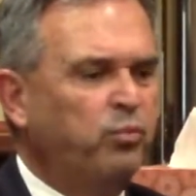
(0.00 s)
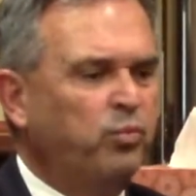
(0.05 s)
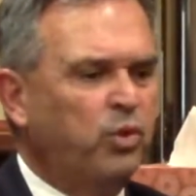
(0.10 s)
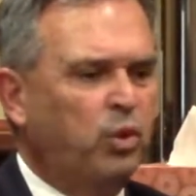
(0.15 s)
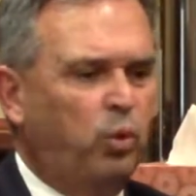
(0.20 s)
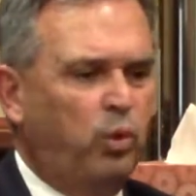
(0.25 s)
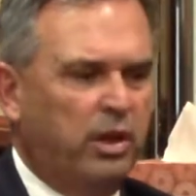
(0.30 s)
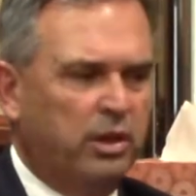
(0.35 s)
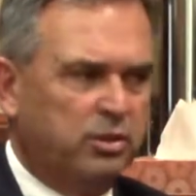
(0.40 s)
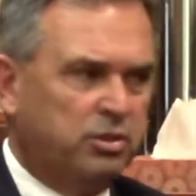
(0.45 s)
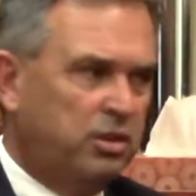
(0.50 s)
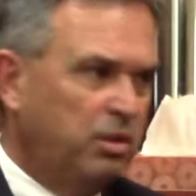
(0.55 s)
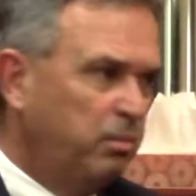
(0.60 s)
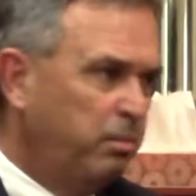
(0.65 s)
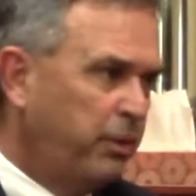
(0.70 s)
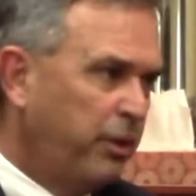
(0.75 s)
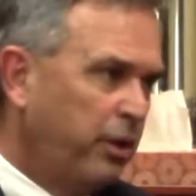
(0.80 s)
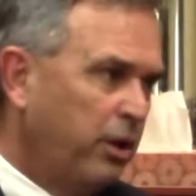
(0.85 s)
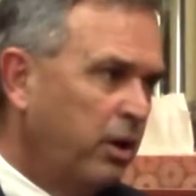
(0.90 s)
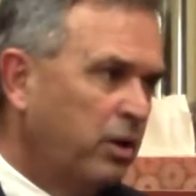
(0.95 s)
Wellston
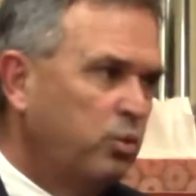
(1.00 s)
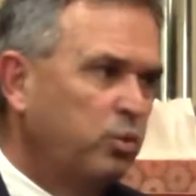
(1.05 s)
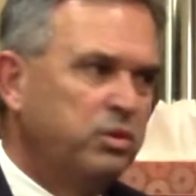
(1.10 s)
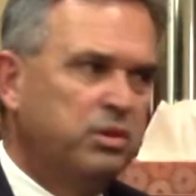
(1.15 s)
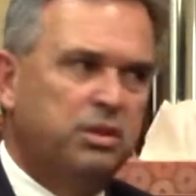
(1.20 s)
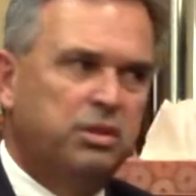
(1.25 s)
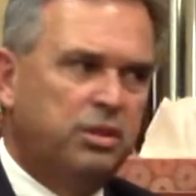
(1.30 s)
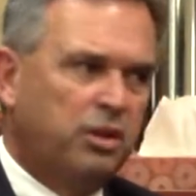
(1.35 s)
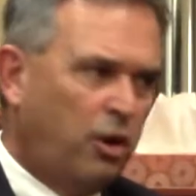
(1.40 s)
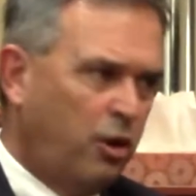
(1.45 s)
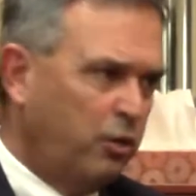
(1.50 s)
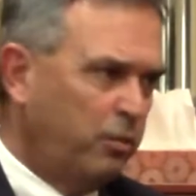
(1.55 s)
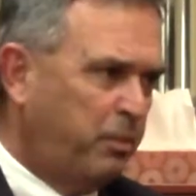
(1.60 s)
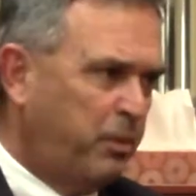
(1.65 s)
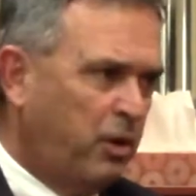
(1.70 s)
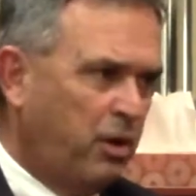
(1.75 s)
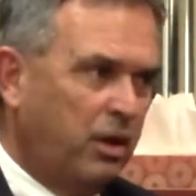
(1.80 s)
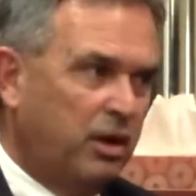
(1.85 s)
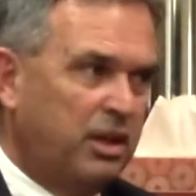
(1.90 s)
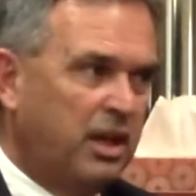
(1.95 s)
Park with the dog
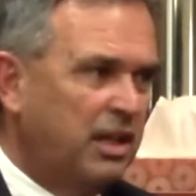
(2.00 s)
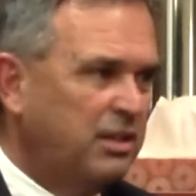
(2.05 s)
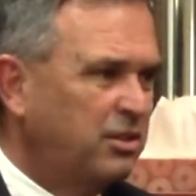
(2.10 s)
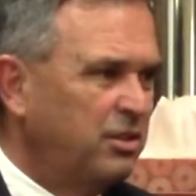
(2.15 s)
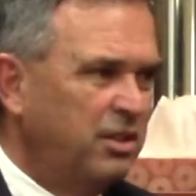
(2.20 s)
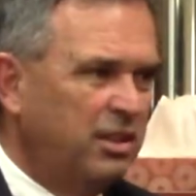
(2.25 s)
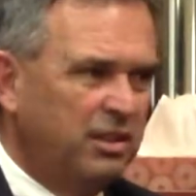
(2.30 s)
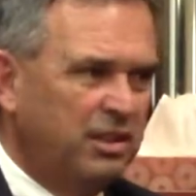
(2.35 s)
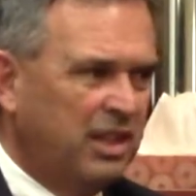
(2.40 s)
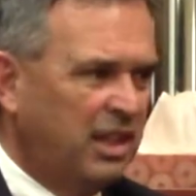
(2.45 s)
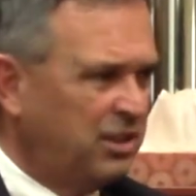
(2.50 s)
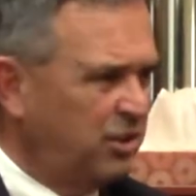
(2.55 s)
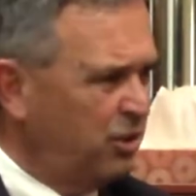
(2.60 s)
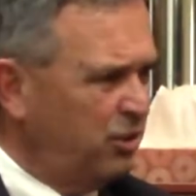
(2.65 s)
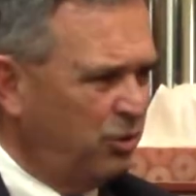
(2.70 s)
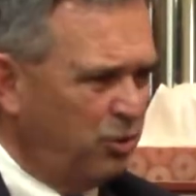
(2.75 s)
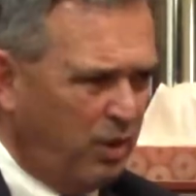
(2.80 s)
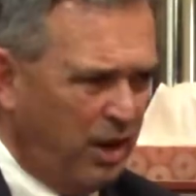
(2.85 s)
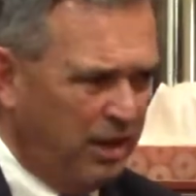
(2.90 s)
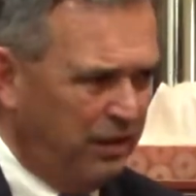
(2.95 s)
park. That's a
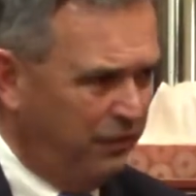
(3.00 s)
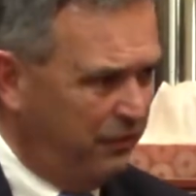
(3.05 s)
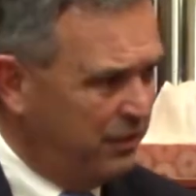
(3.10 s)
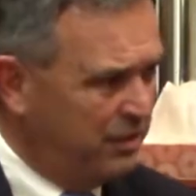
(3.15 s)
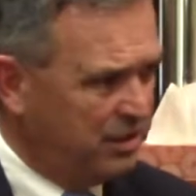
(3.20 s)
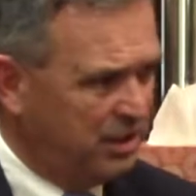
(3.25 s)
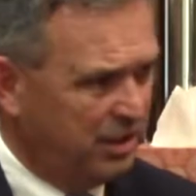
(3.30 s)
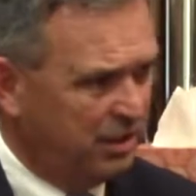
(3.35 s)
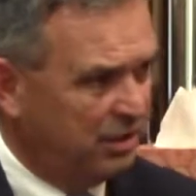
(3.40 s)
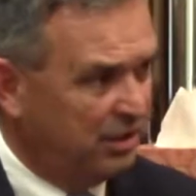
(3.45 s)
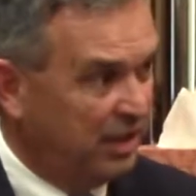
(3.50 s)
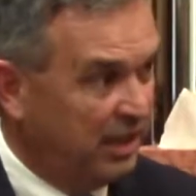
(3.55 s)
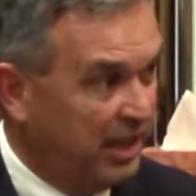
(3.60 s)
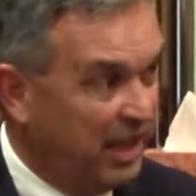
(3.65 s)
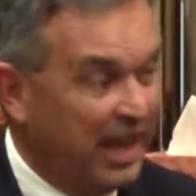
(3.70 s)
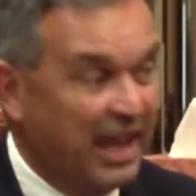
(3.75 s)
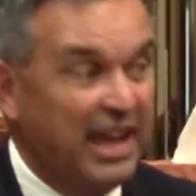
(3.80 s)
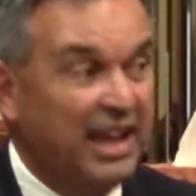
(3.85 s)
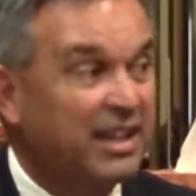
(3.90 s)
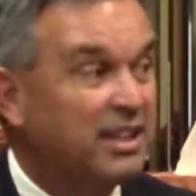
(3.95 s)
great facility,
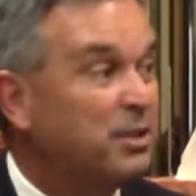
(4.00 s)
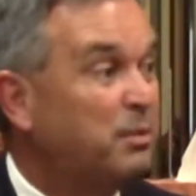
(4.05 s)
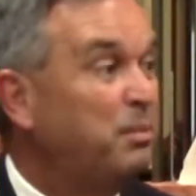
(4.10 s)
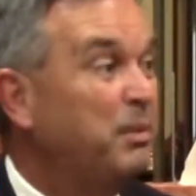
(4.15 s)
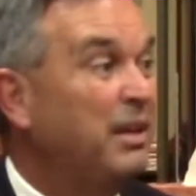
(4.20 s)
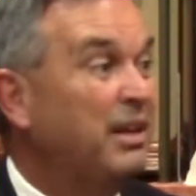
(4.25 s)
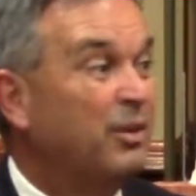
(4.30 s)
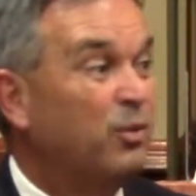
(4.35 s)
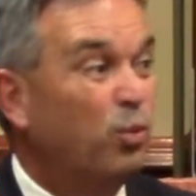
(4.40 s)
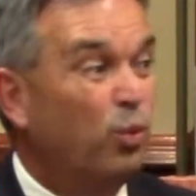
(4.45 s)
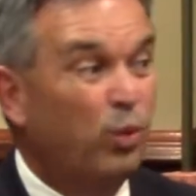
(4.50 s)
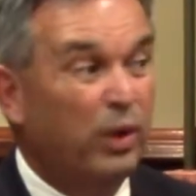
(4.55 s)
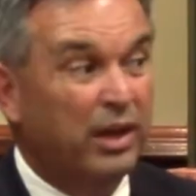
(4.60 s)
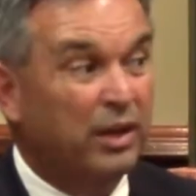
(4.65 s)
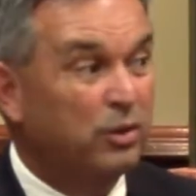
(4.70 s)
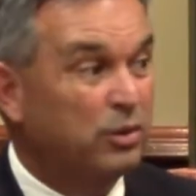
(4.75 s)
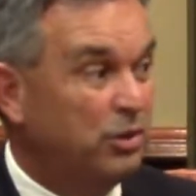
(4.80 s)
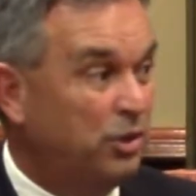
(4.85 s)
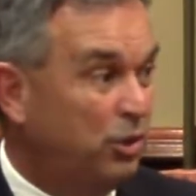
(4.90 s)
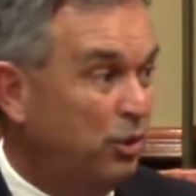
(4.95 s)
and it's being
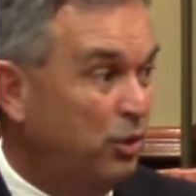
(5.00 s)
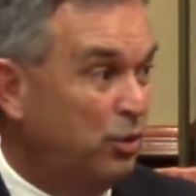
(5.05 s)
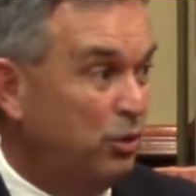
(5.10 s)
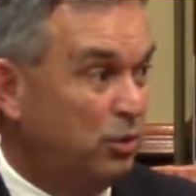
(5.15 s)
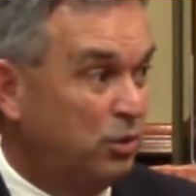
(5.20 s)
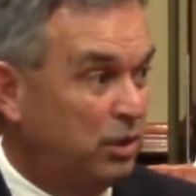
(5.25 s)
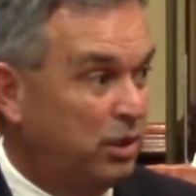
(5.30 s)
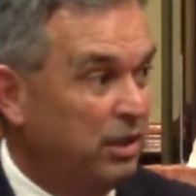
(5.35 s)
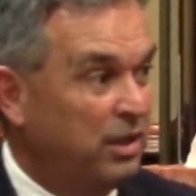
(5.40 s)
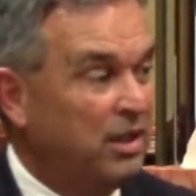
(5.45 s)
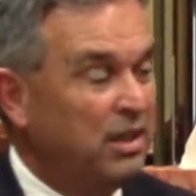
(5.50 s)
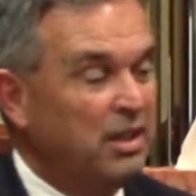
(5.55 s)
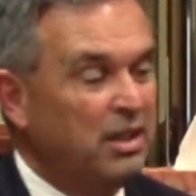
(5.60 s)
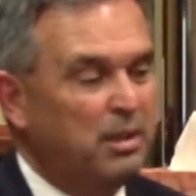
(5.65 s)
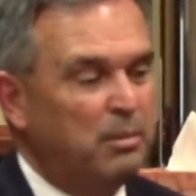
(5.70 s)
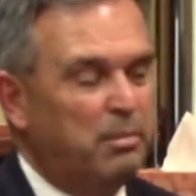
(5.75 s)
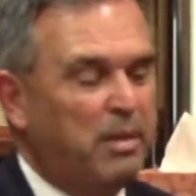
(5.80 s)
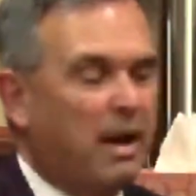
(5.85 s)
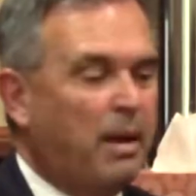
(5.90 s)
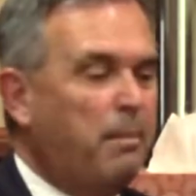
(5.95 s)
well used
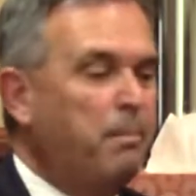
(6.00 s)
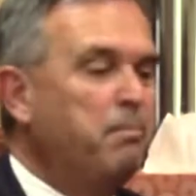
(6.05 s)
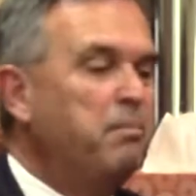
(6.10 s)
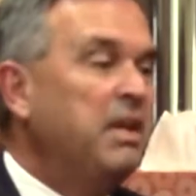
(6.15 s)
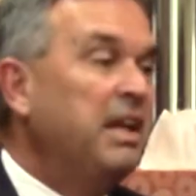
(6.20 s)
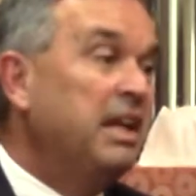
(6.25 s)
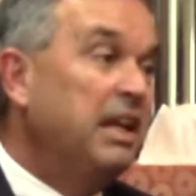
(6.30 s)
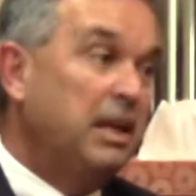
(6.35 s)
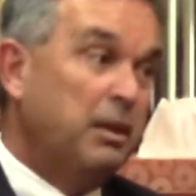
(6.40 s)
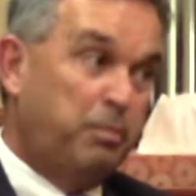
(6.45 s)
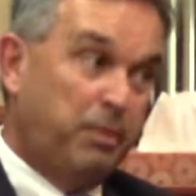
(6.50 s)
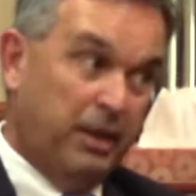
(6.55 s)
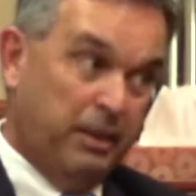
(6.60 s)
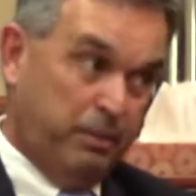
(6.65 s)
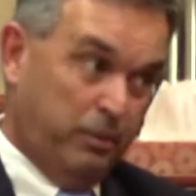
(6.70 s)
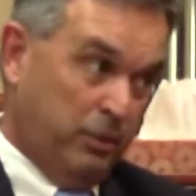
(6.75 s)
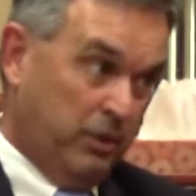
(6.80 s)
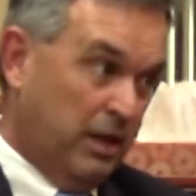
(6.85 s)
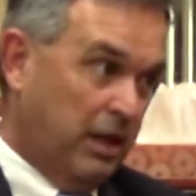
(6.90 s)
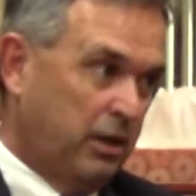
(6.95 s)
by many
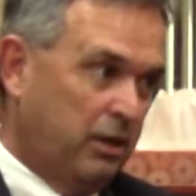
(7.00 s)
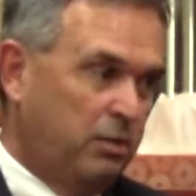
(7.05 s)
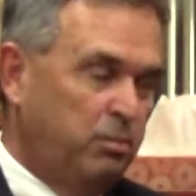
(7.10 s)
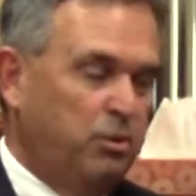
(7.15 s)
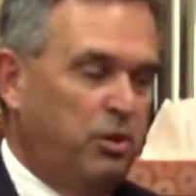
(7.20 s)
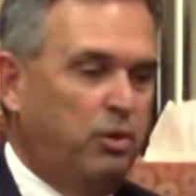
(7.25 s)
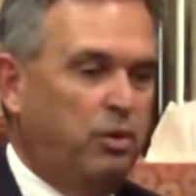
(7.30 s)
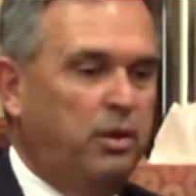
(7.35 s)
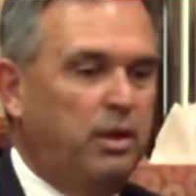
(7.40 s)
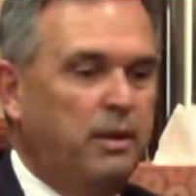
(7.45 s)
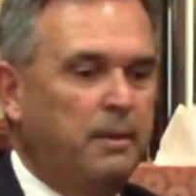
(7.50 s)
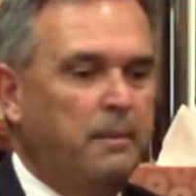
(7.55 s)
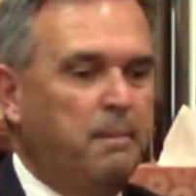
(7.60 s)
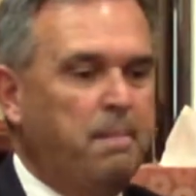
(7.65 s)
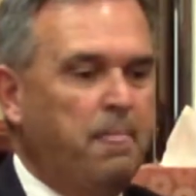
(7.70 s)
people in our community.